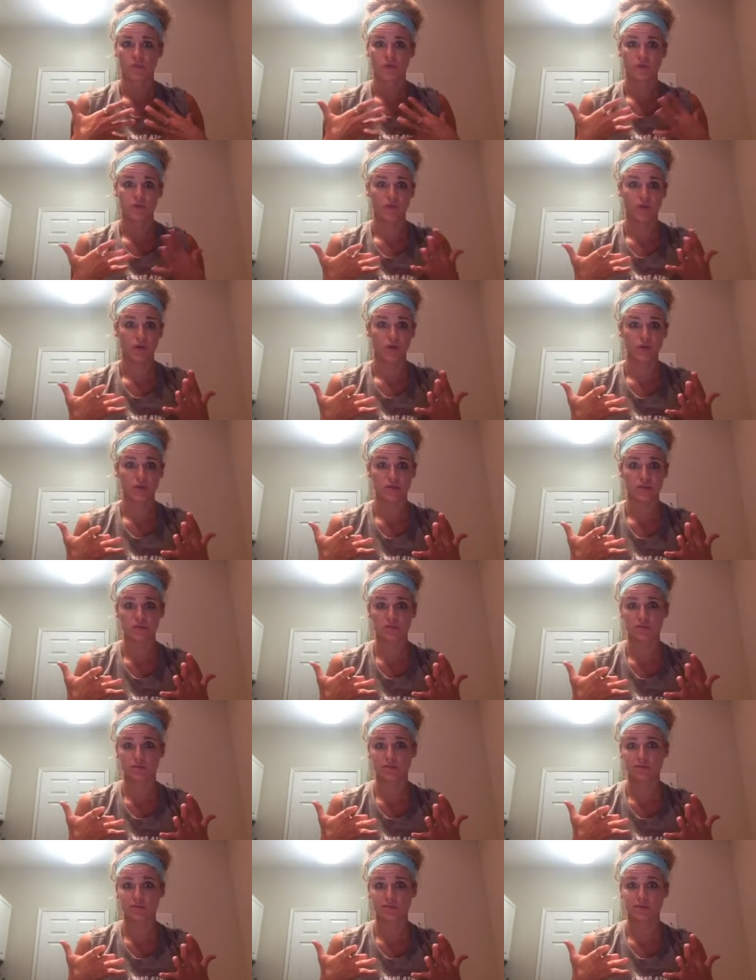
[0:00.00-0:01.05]
as far as
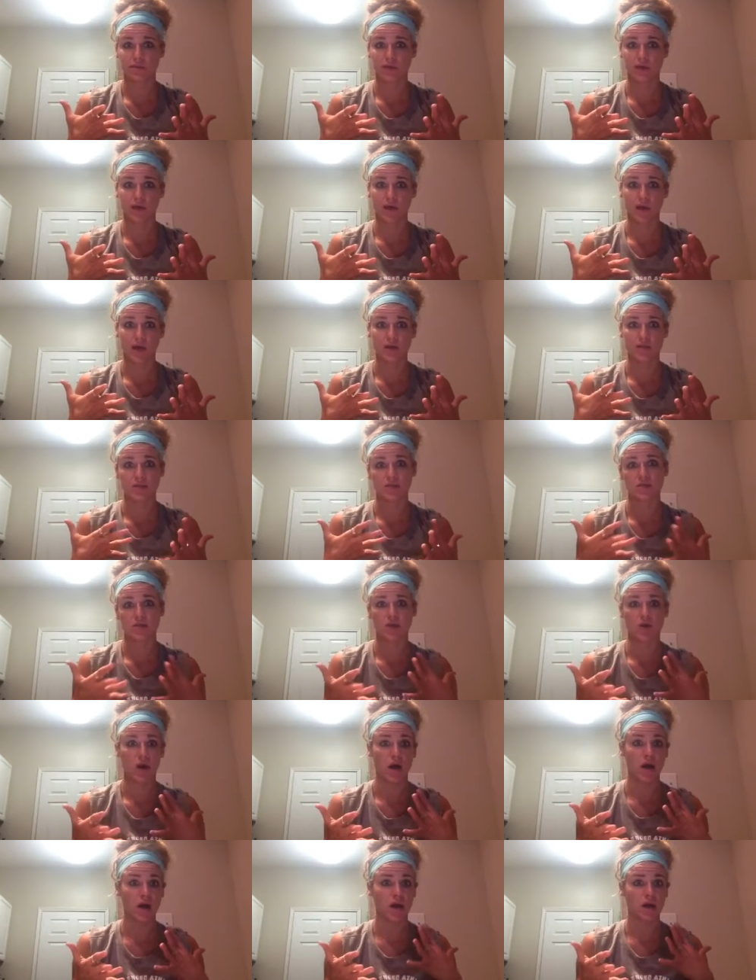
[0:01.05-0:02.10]
the
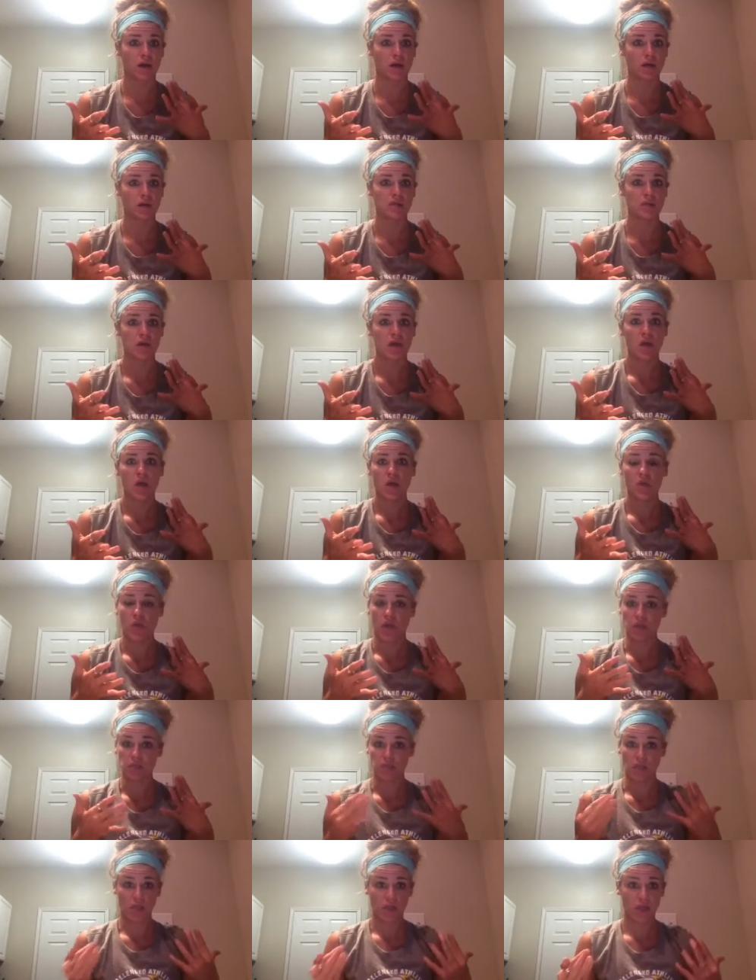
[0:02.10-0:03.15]
SSRIs,
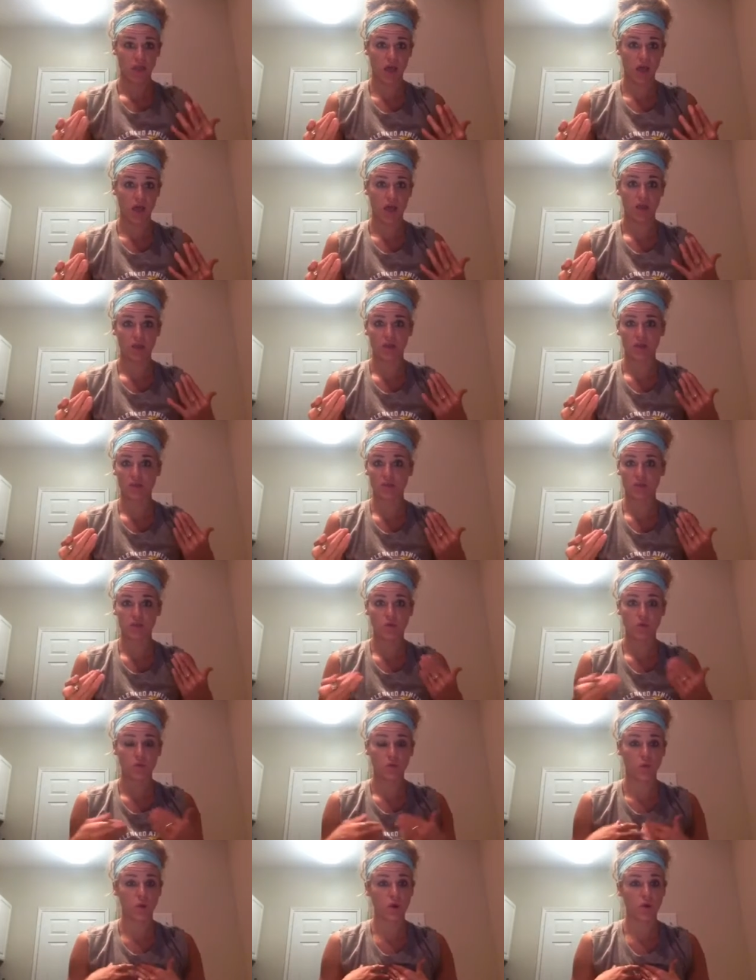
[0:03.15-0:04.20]
things like that, they just
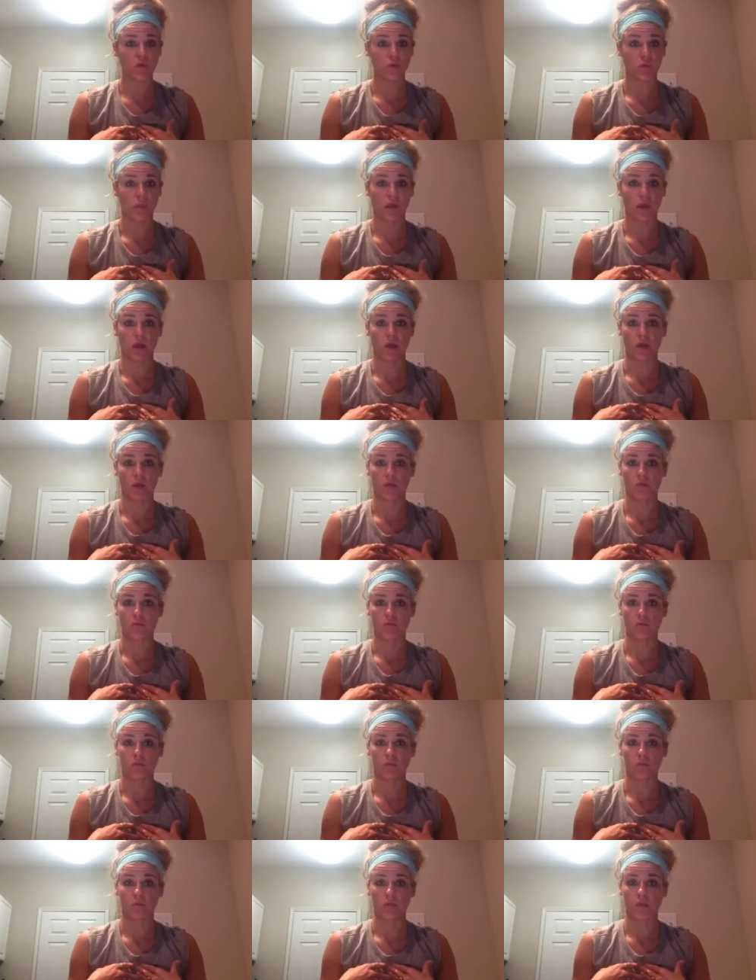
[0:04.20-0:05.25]
don't work for me.
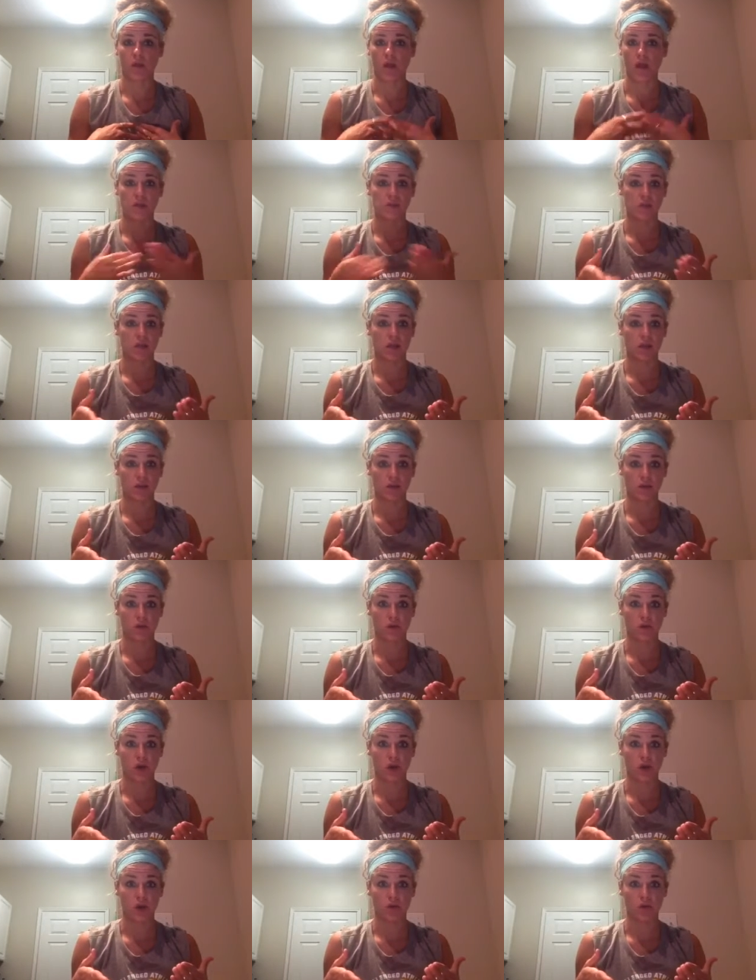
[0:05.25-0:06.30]
Not saying that they're
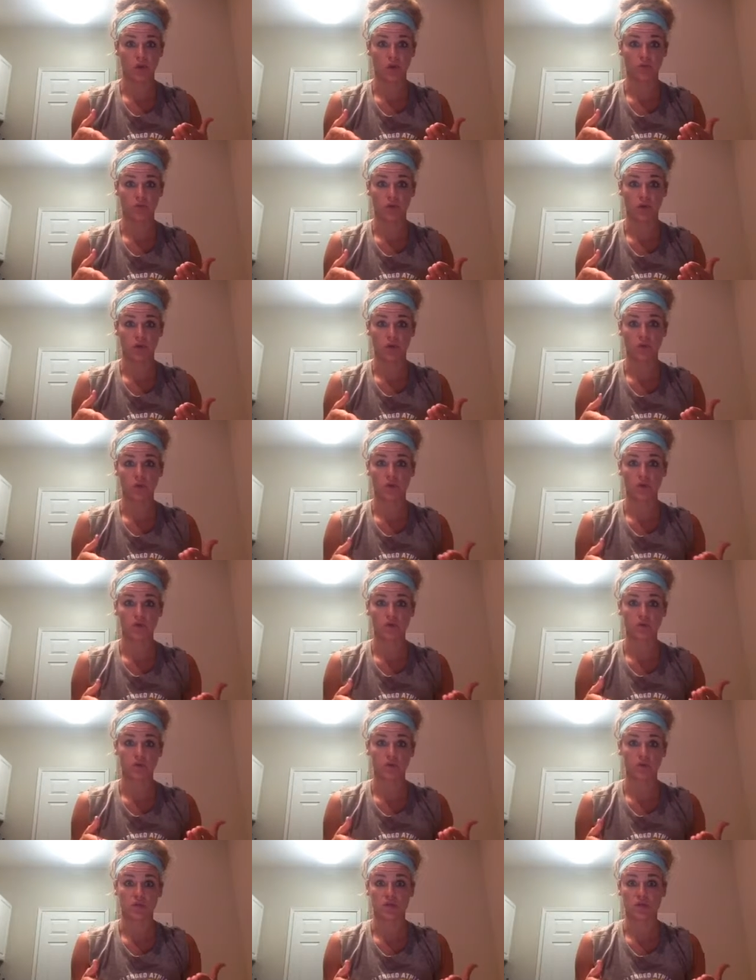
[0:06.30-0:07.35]
not going to work for you and you
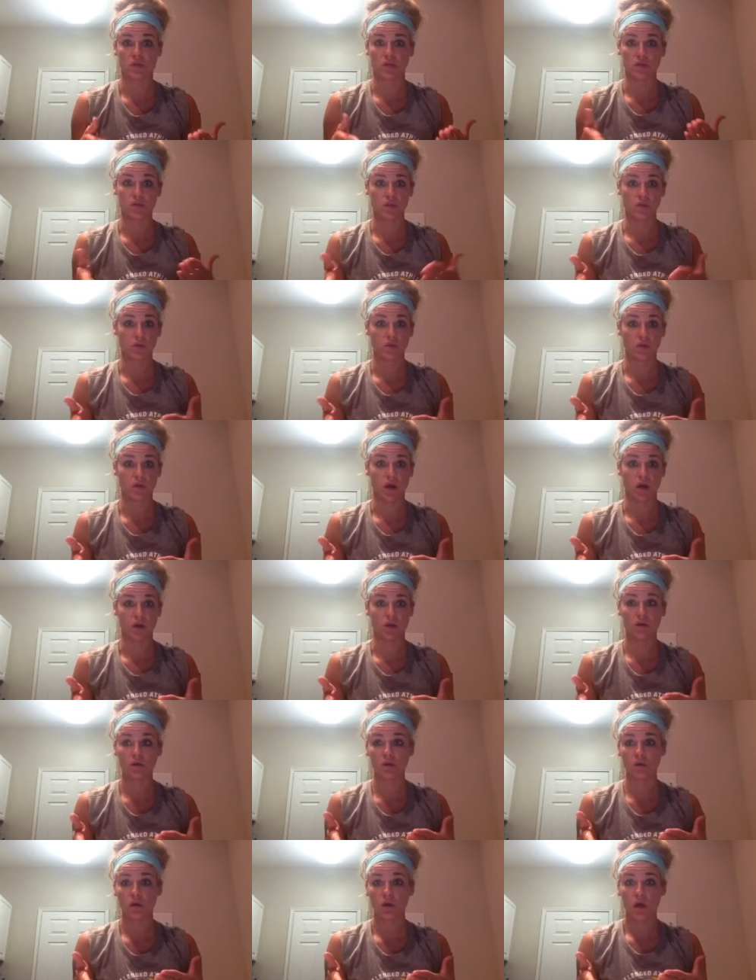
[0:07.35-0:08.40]
shouldn't consult a
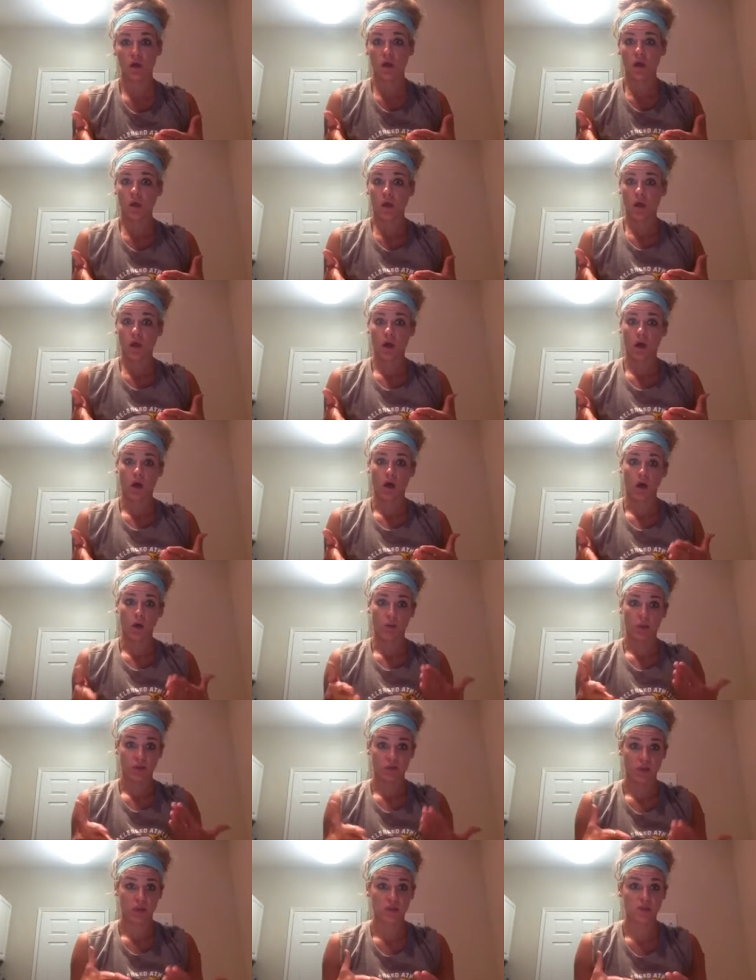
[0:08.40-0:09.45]
doctor
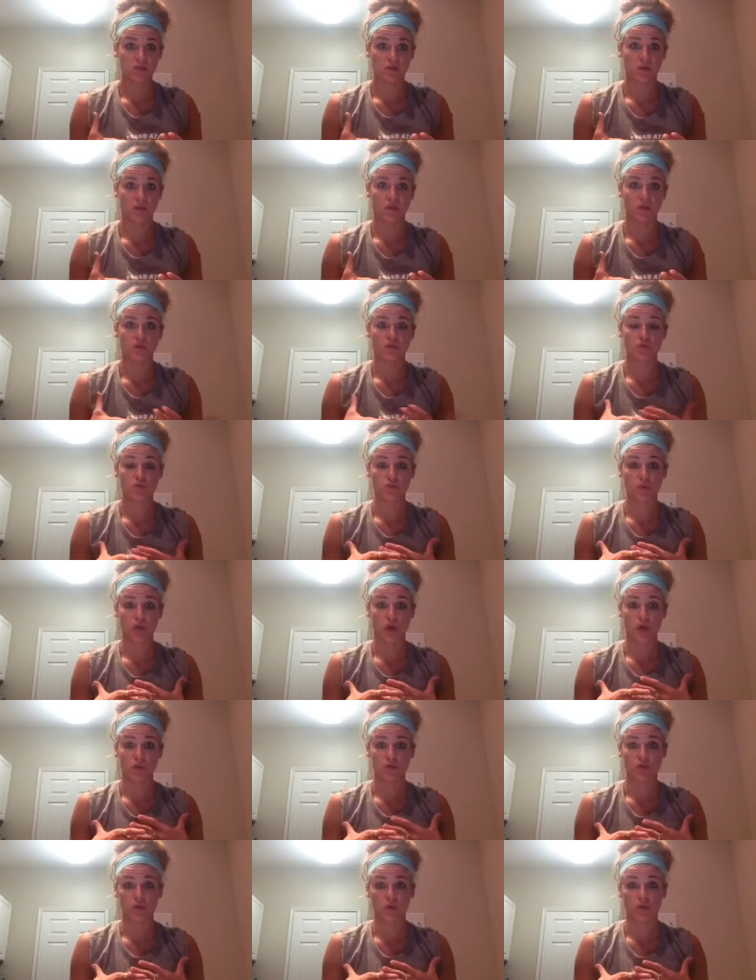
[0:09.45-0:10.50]
if that's something you truly
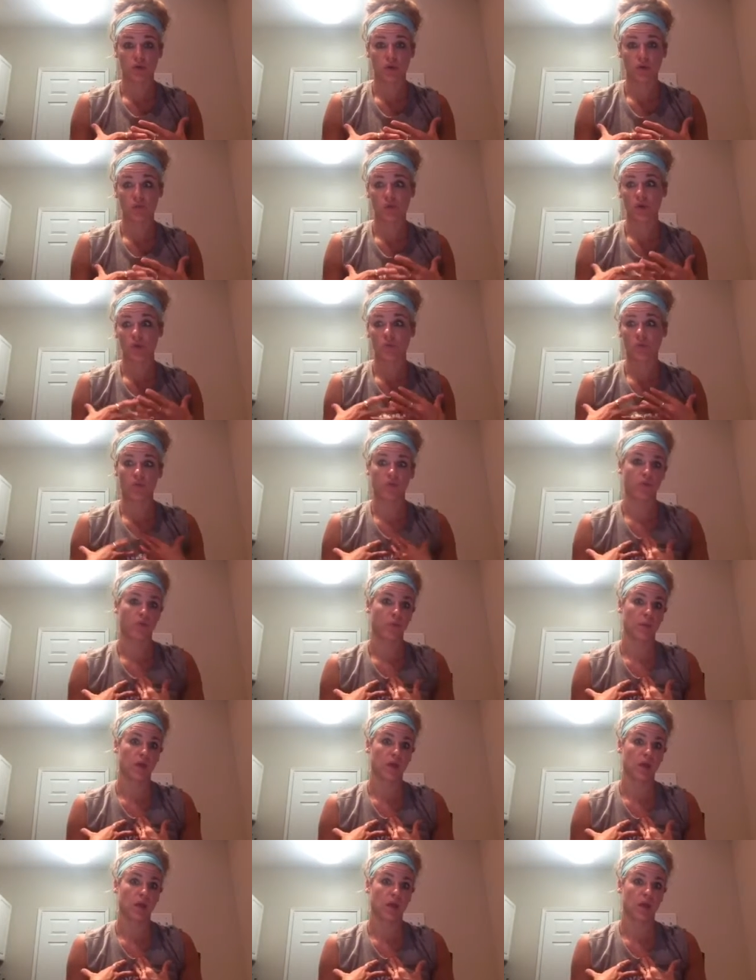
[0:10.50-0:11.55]
are struggling with, but for
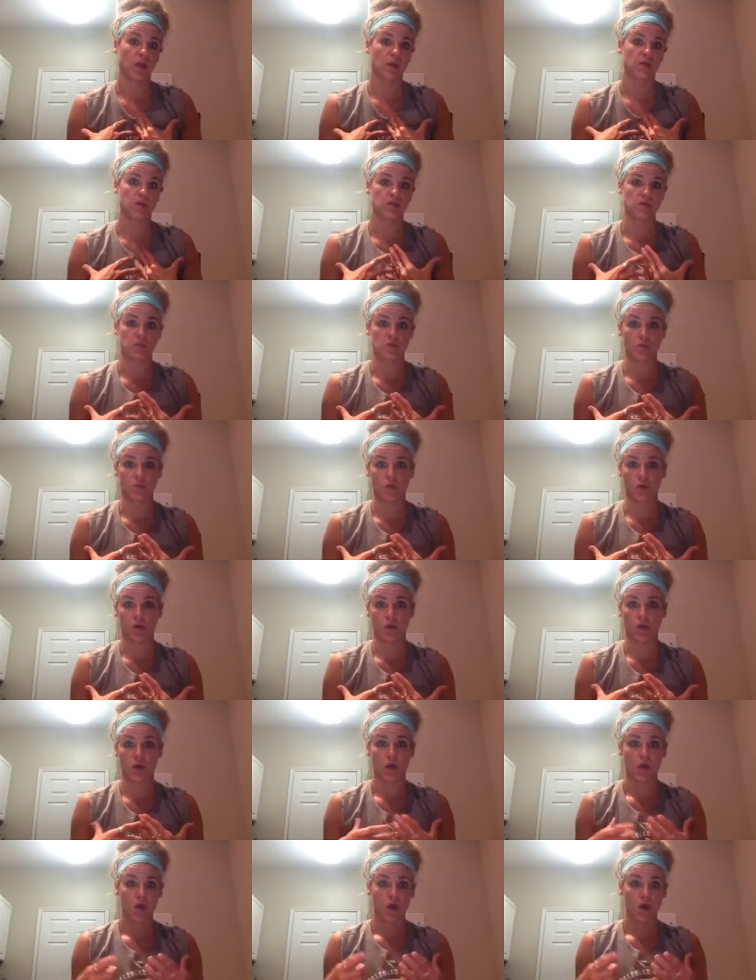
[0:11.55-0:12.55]
me, it just doesn't work.